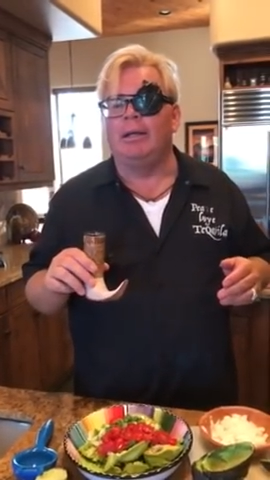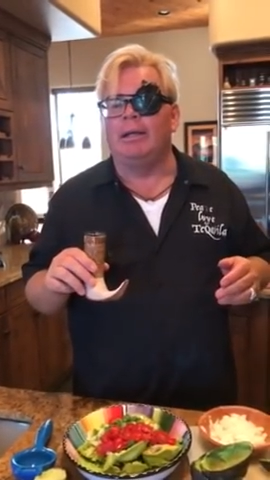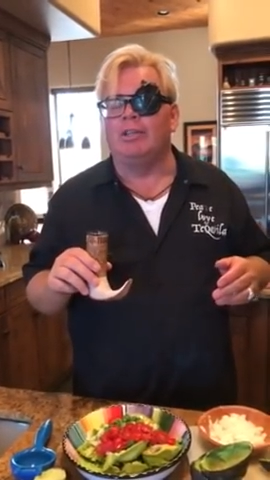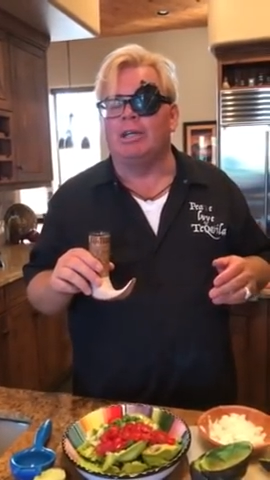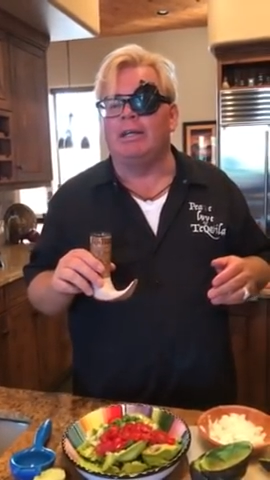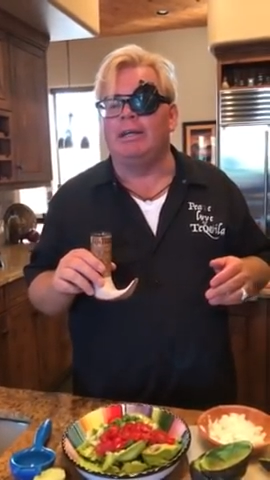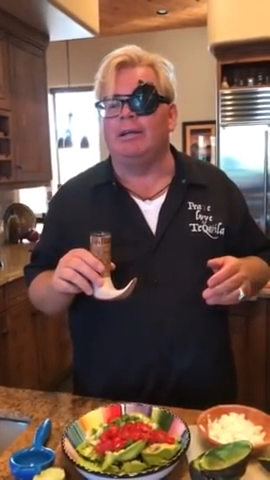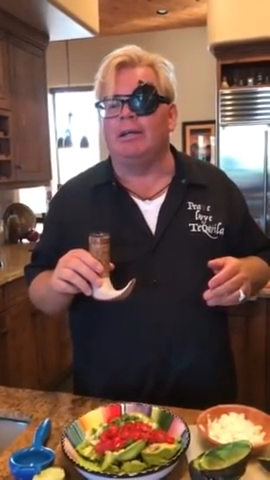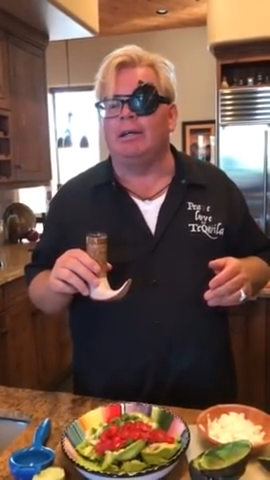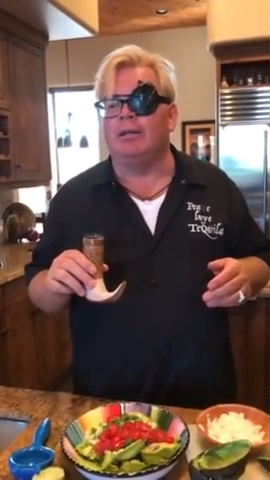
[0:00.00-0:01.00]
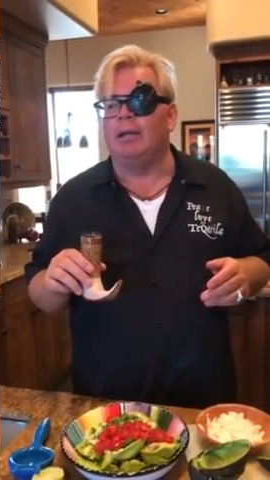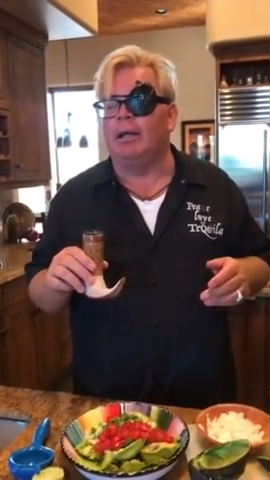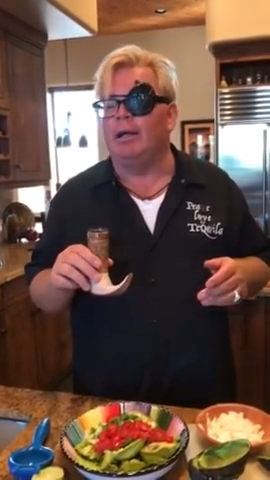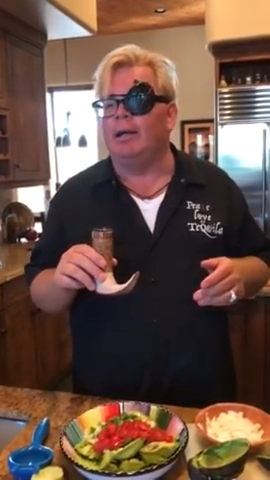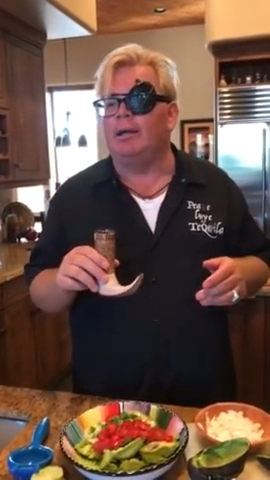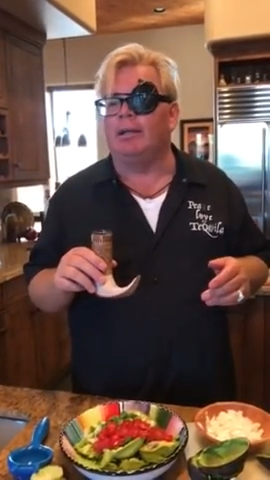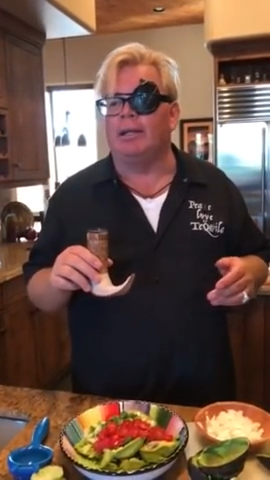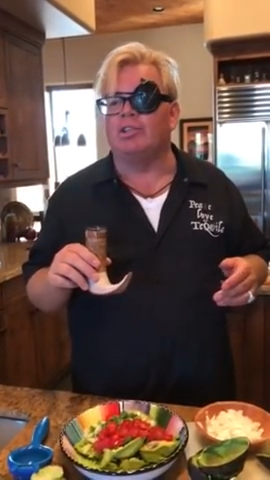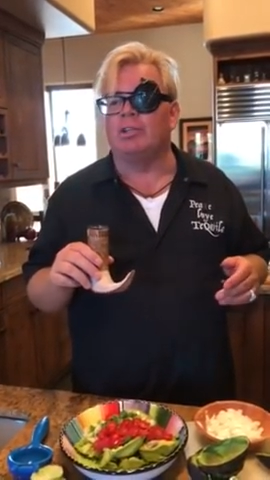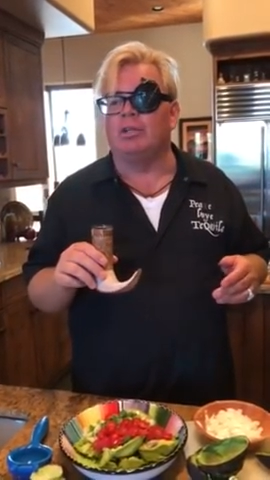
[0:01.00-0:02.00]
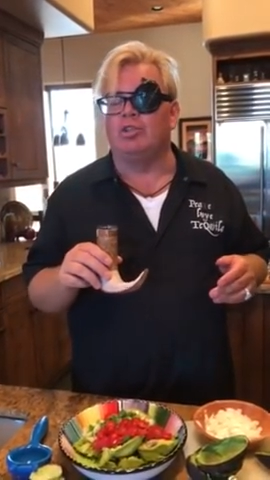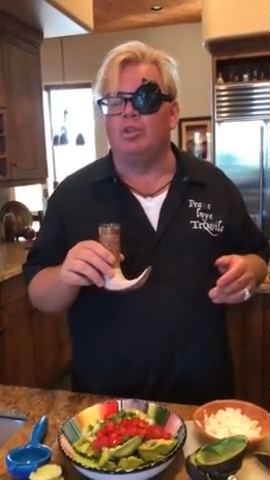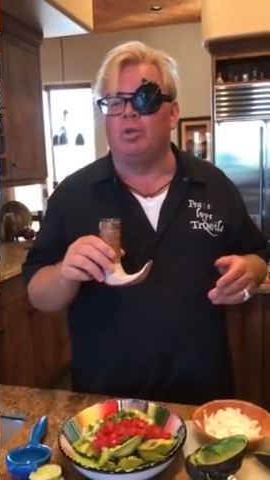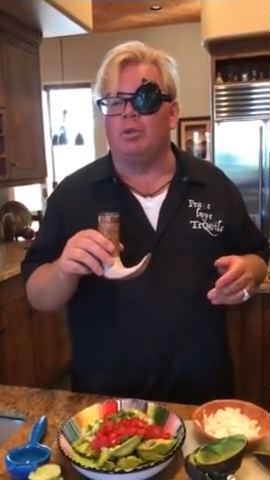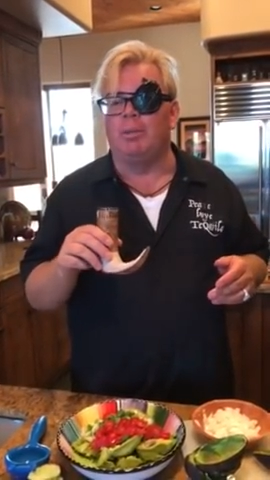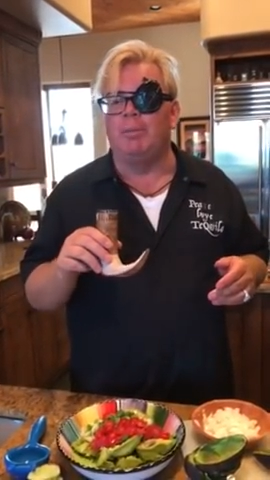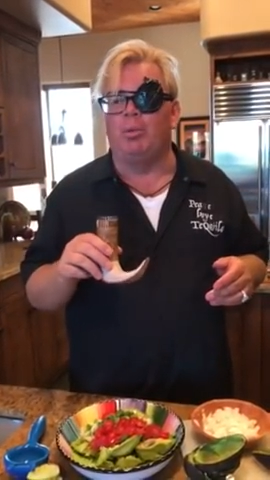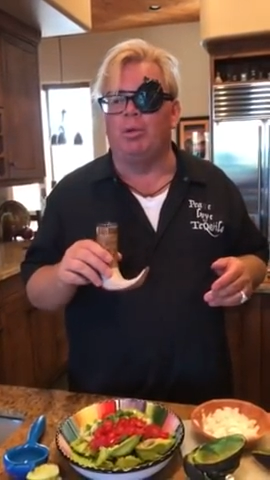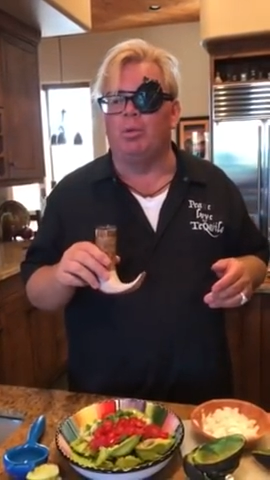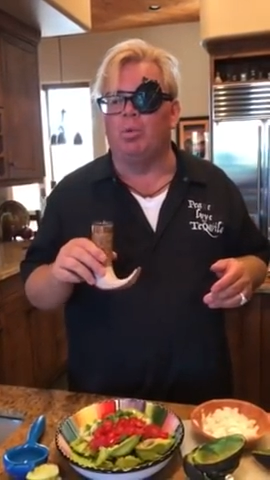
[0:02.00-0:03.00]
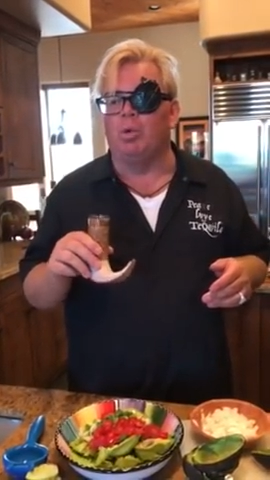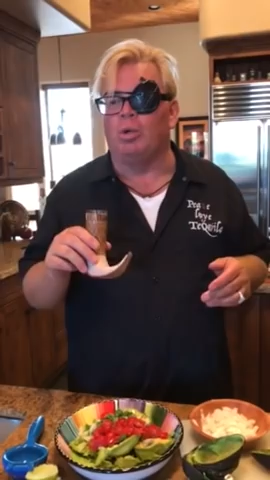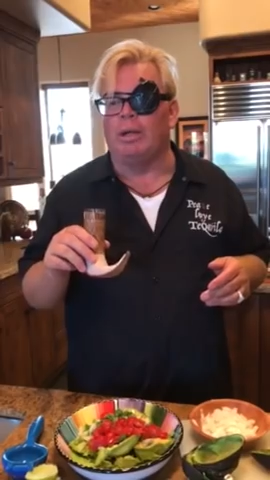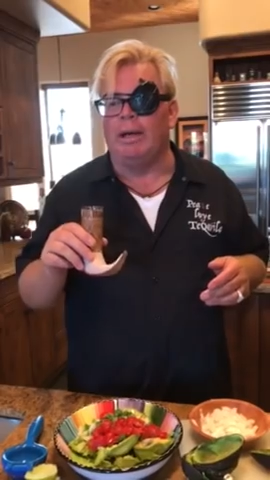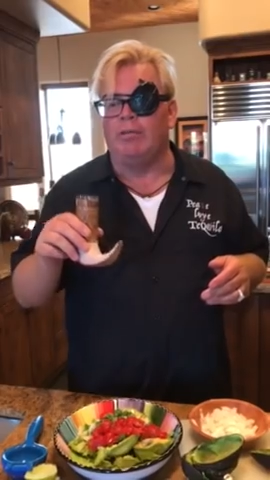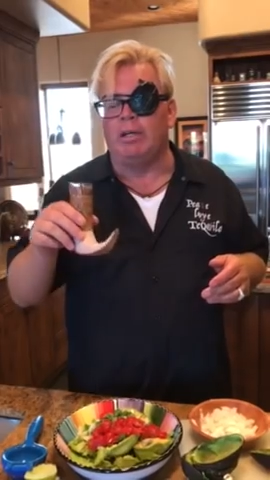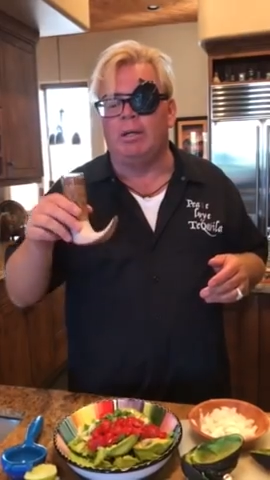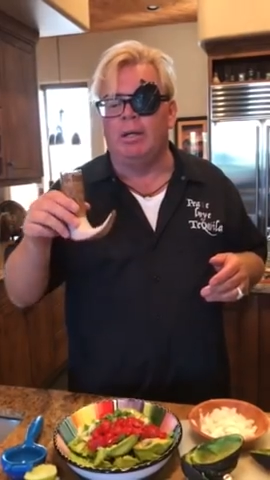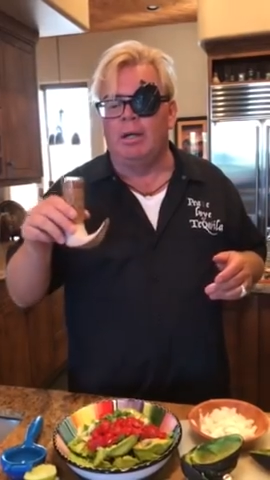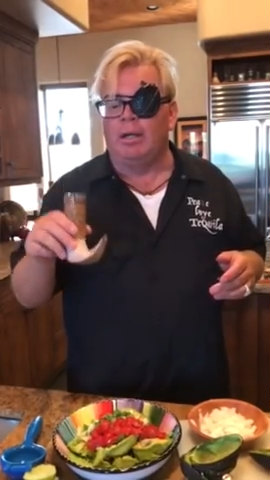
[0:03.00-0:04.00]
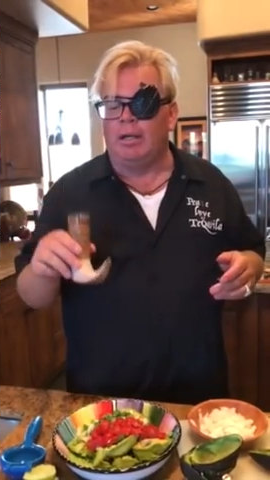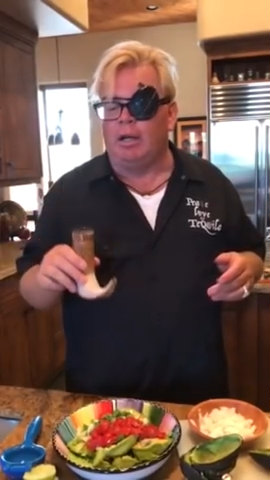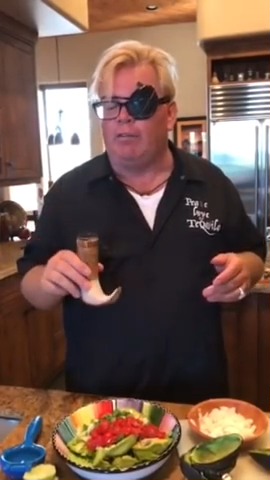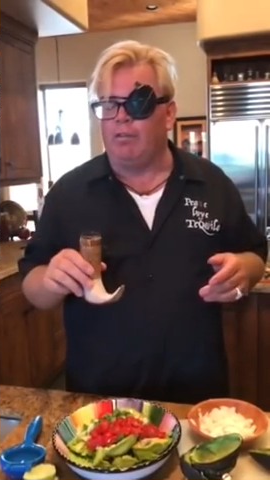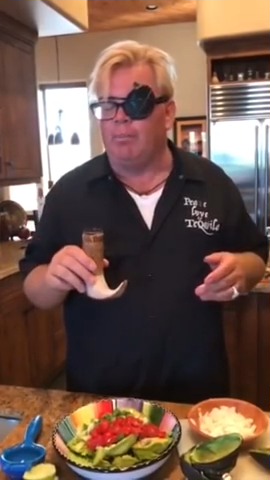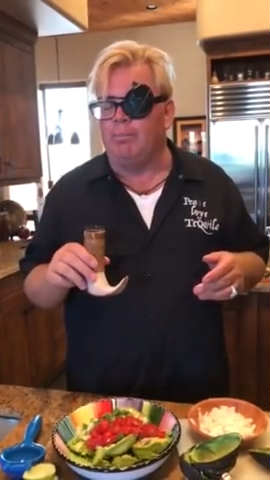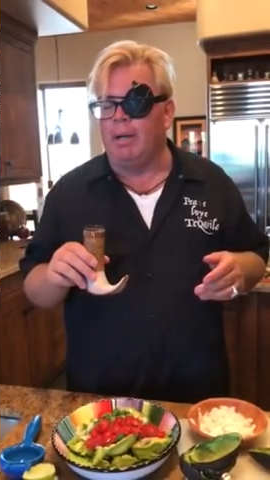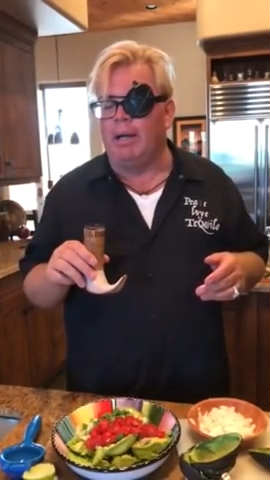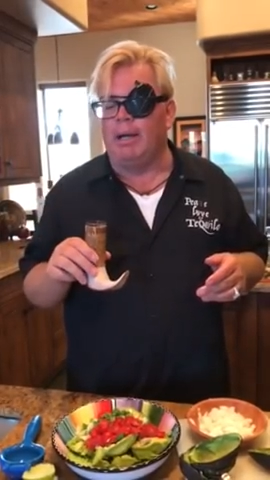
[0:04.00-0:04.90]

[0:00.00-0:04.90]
in tequila. Less than 200 people in the world have it. Got it from